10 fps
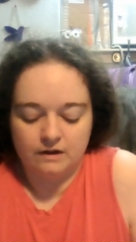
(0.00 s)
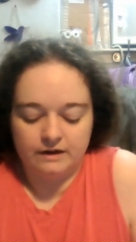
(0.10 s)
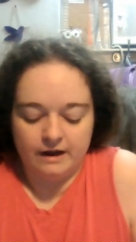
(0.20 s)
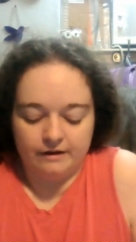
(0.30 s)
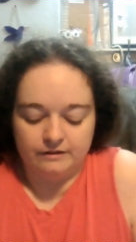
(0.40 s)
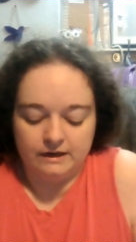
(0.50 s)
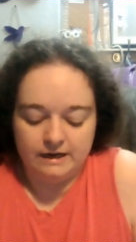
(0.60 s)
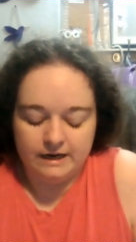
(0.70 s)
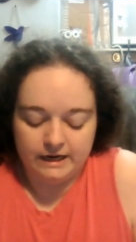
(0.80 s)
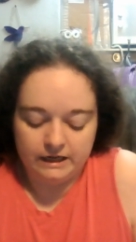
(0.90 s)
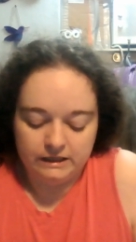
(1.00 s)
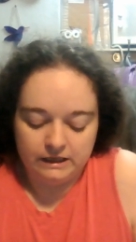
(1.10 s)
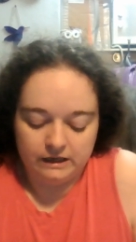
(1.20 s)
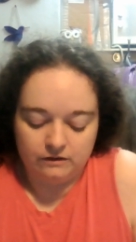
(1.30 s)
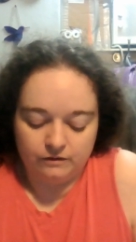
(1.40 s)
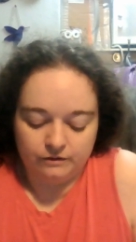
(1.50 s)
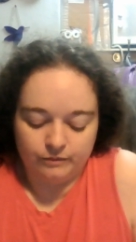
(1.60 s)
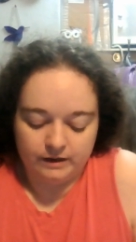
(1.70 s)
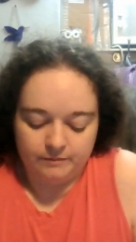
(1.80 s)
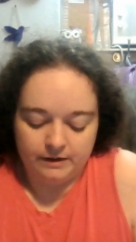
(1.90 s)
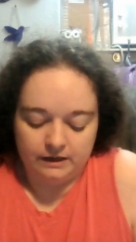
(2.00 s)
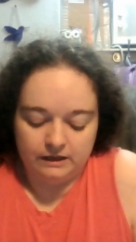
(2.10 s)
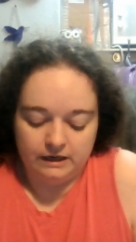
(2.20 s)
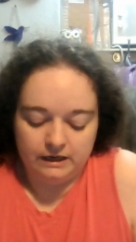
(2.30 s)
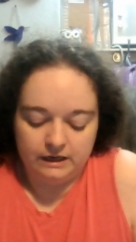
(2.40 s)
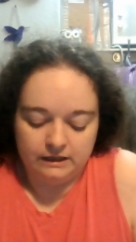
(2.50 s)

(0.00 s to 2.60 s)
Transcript: the knitting needle, the recommended knitting